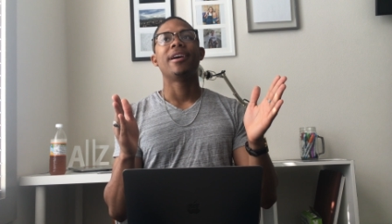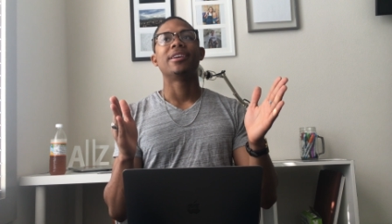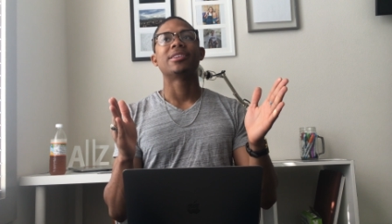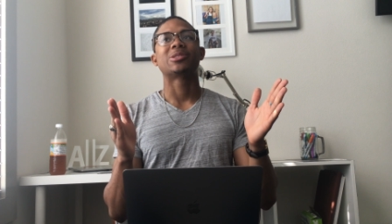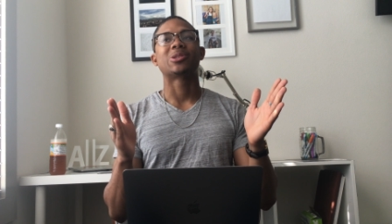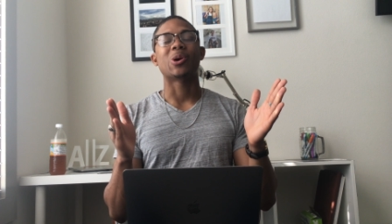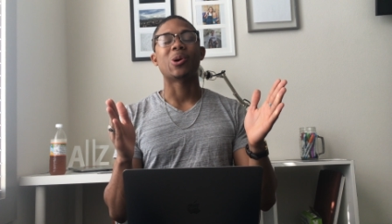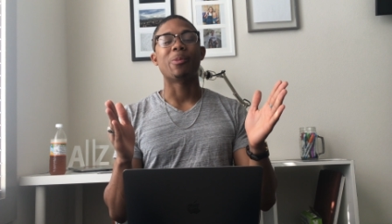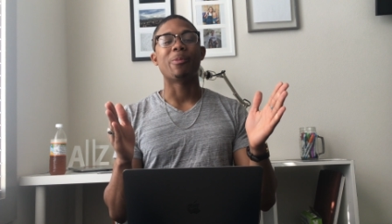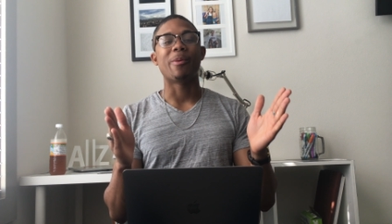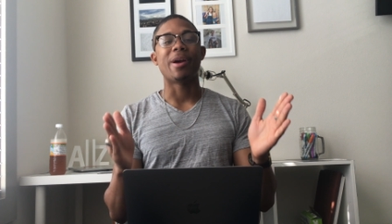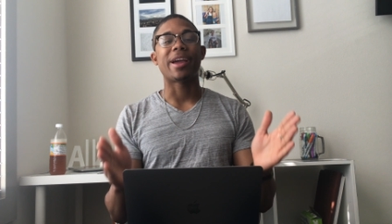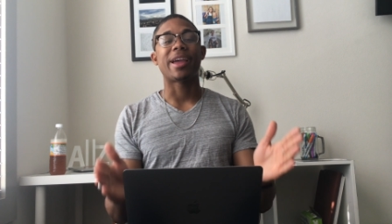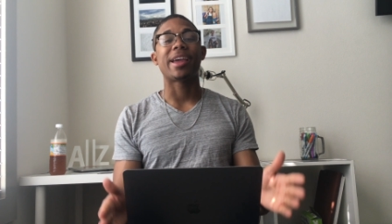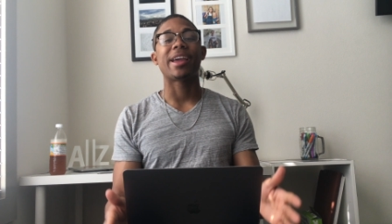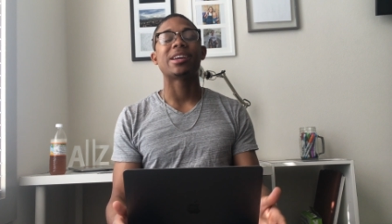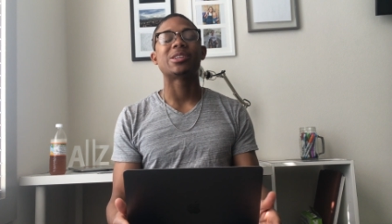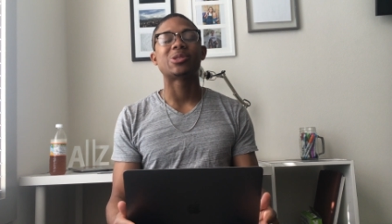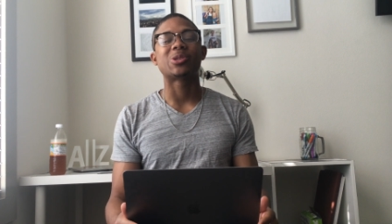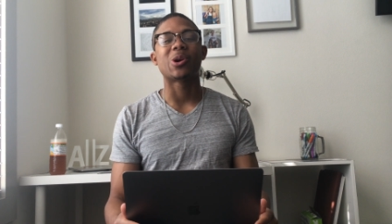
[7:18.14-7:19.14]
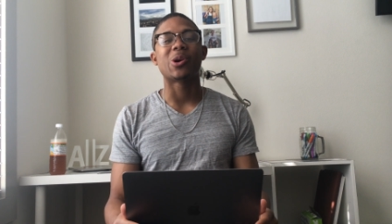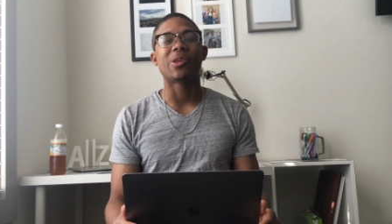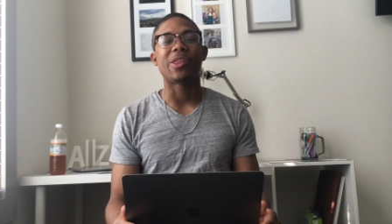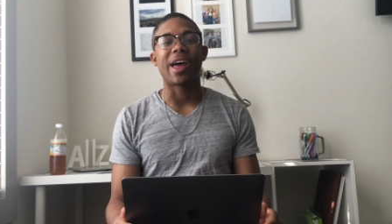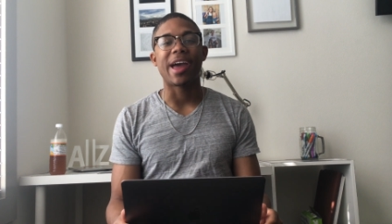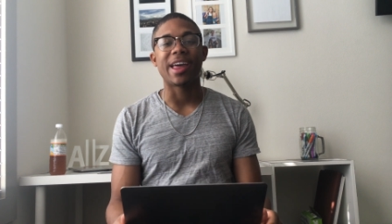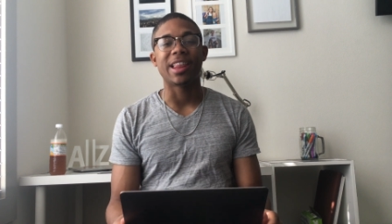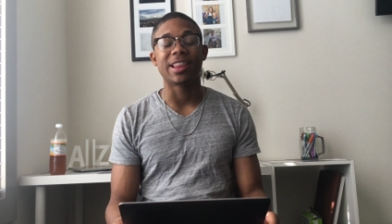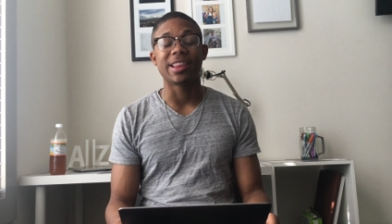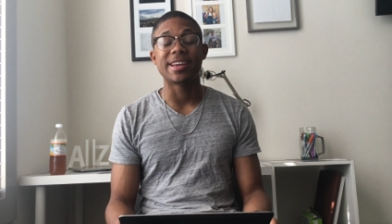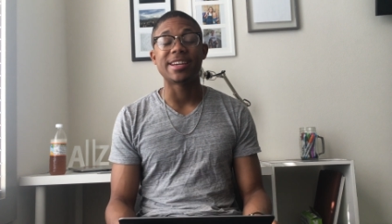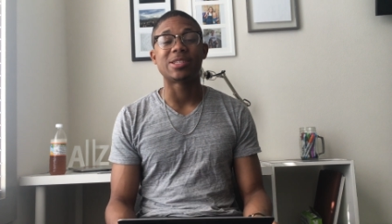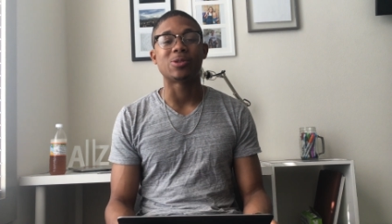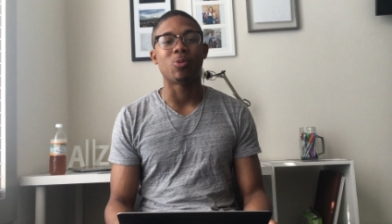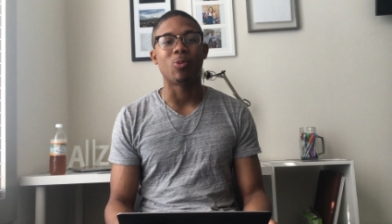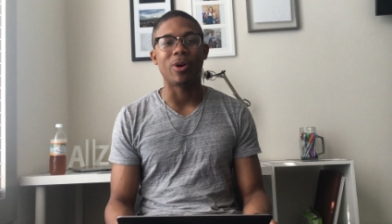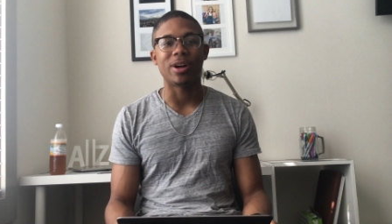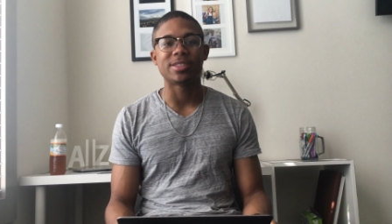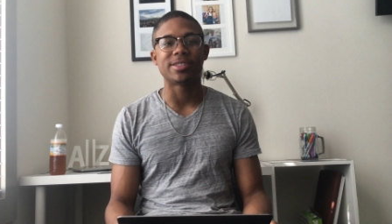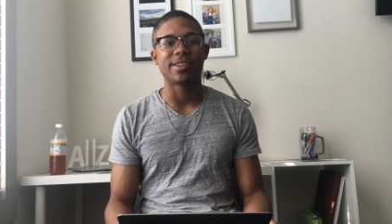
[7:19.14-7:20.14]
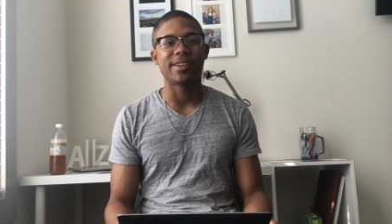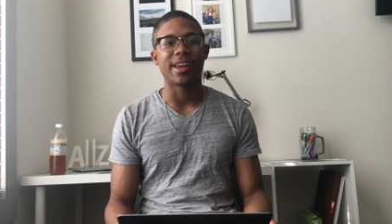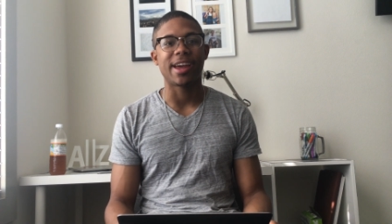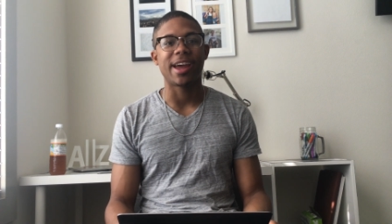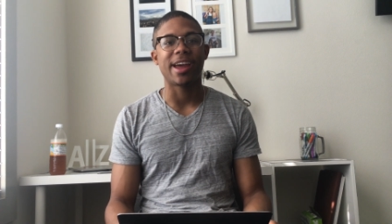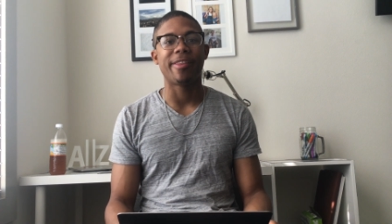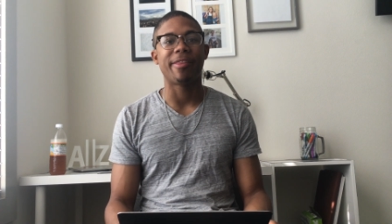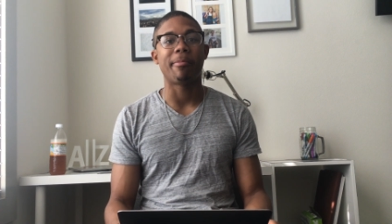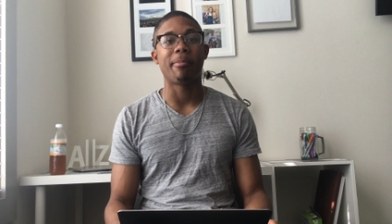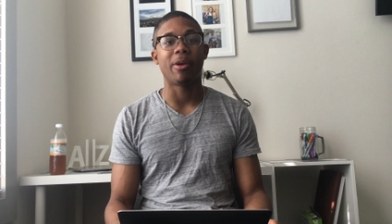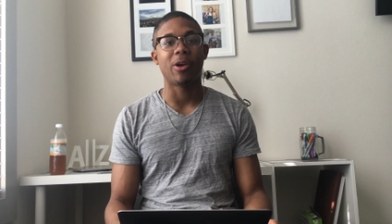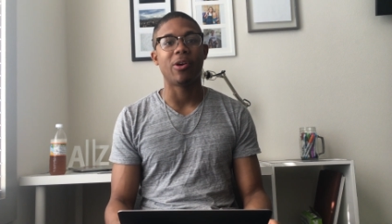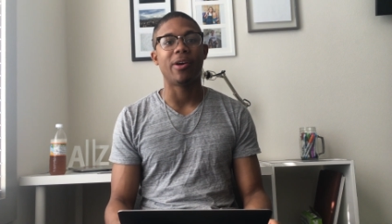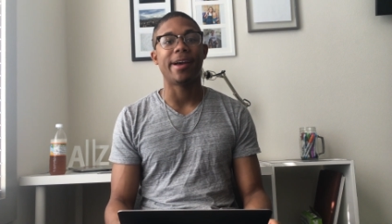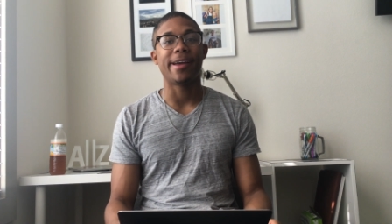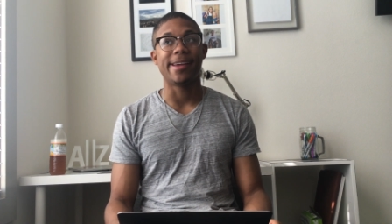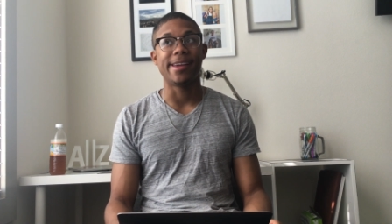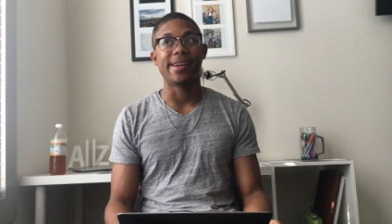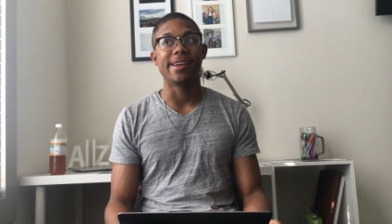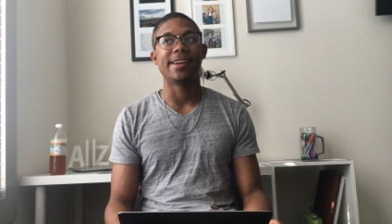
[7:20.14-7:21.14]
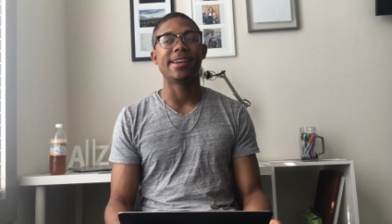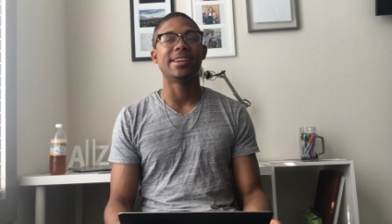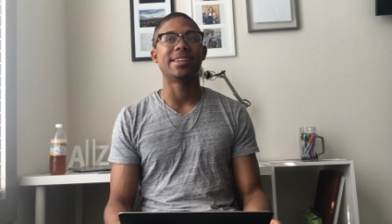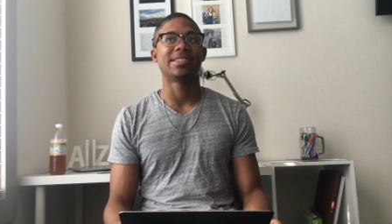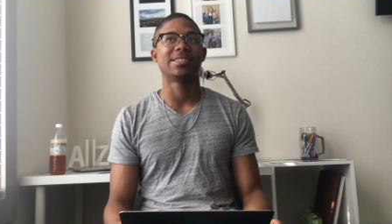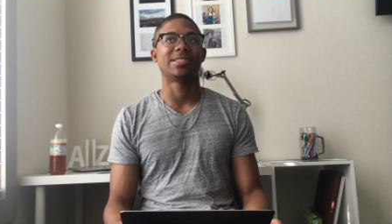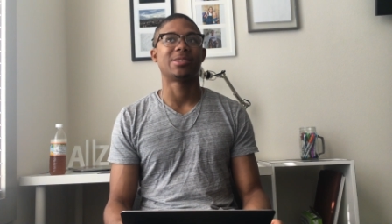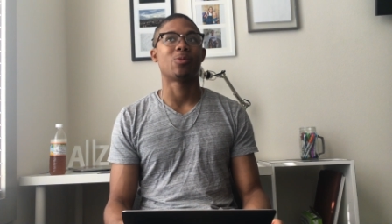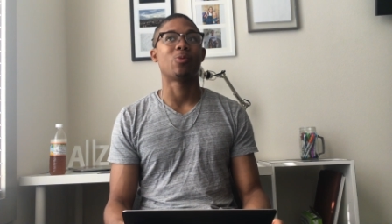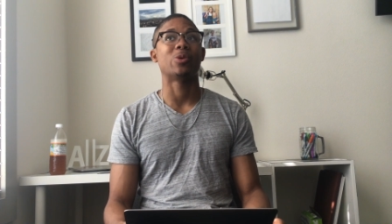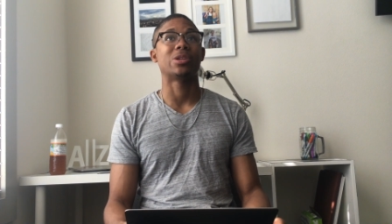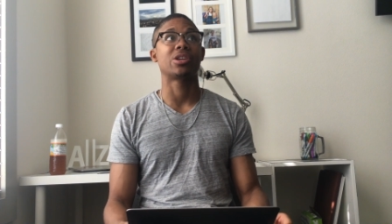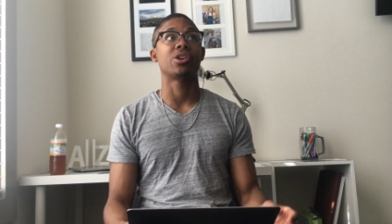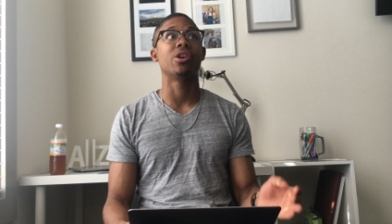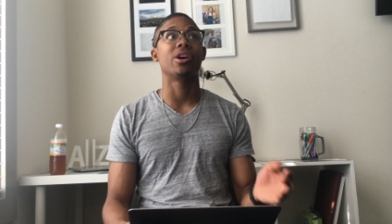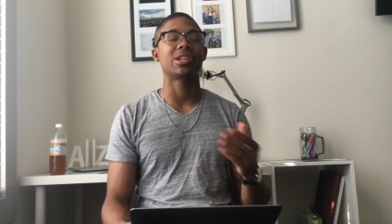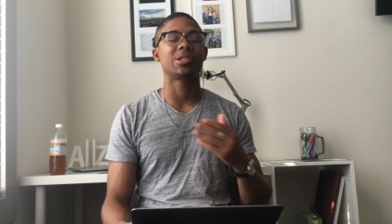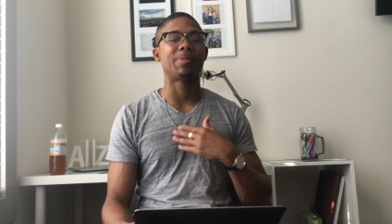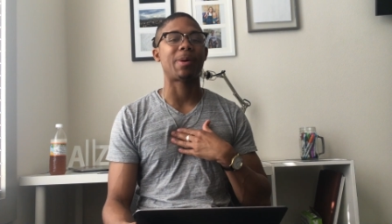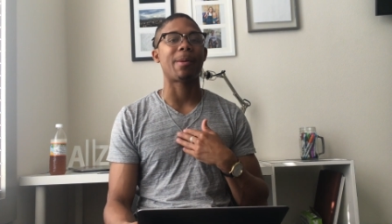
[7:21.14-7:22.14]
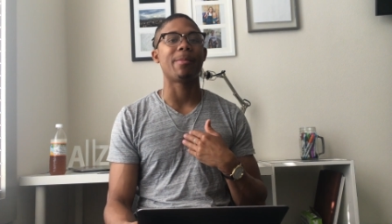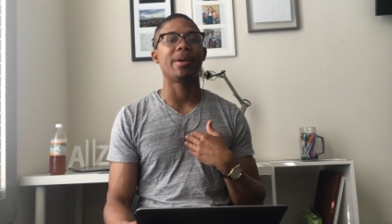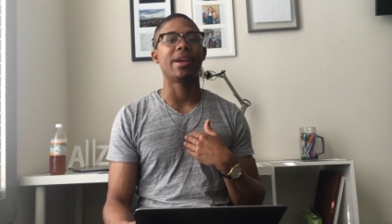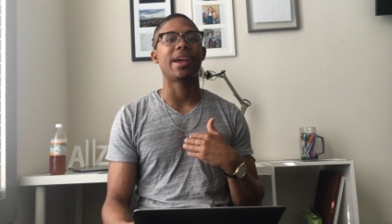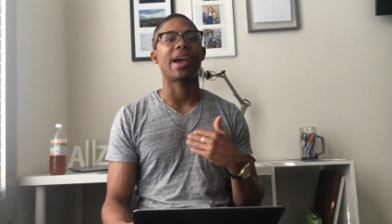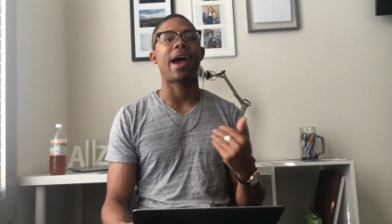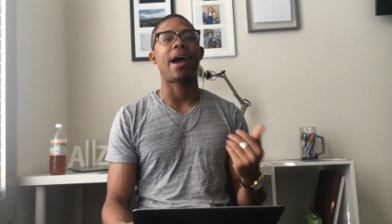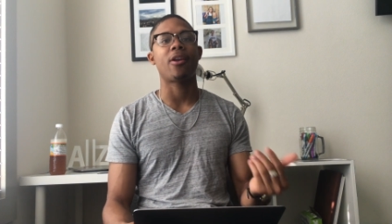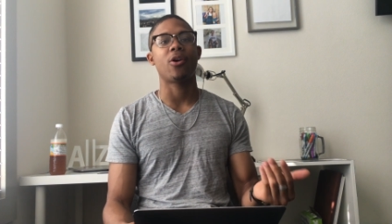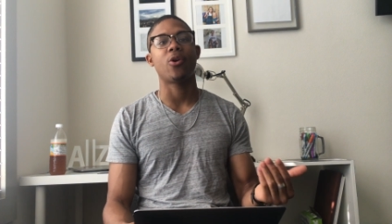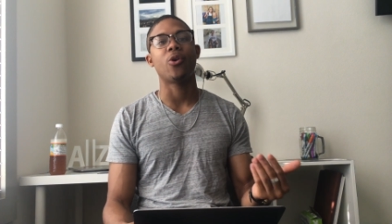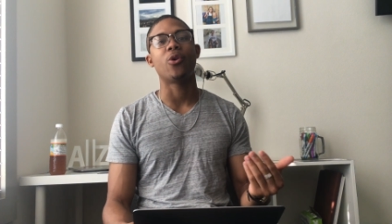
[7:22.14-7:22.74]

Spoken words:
So making sure that at least once a day, the meal I eat was cooked by me at